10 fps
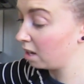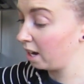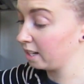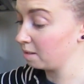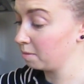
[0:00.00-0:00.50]

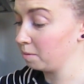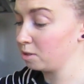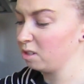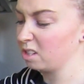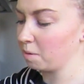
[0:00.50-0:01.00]
I sometimes
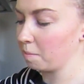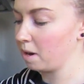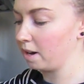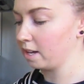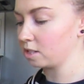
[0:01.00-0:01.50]
do because my
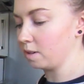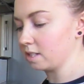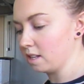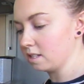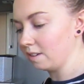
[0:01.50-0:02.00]
partner has quite
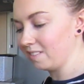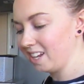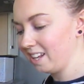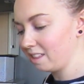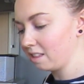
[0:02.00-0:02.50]
sensitive
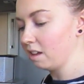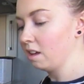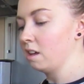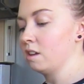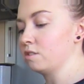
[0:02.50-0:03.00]
teeth,
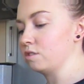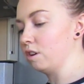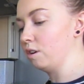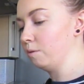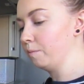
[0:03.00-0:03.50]

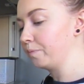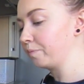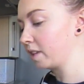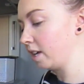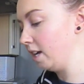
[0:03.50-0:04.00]
so
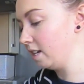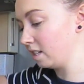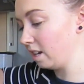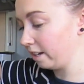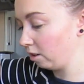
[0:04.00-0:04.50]
he
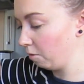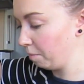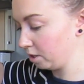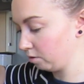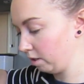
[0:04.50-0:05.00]
doesn't like a lot of
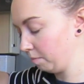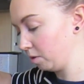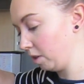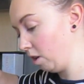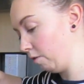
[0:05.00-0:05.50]
buttercream,
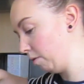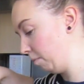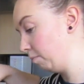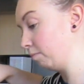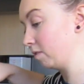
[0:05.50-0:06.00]
so he'll often